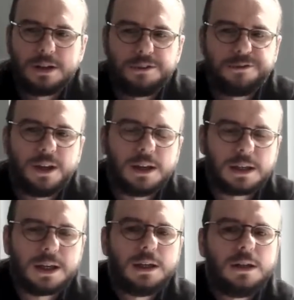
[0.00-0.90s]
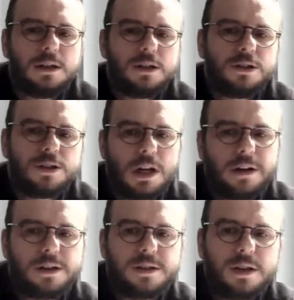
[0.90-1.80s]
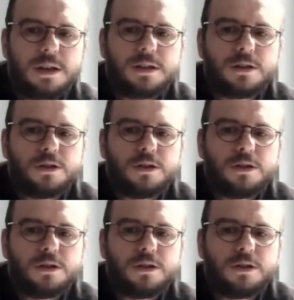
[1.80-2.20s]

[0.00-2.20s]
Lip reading: I think charities